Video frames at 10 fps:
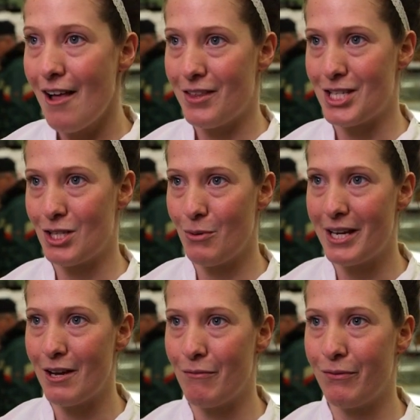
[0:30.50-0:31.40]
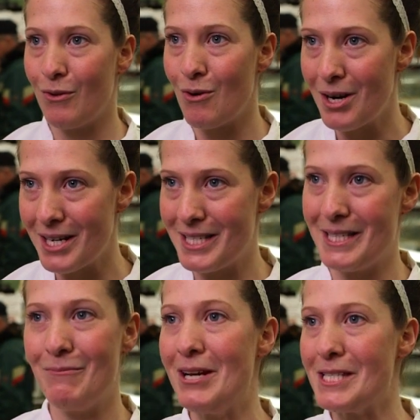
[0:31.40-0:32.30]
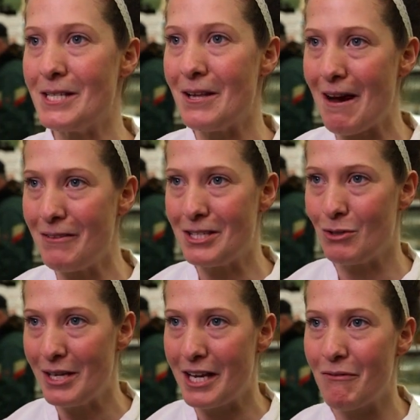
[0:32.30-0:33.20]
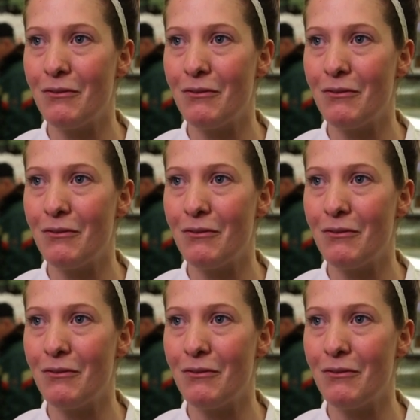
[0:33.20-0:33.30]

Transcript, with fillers: the squeaky floors, we still have the squeaky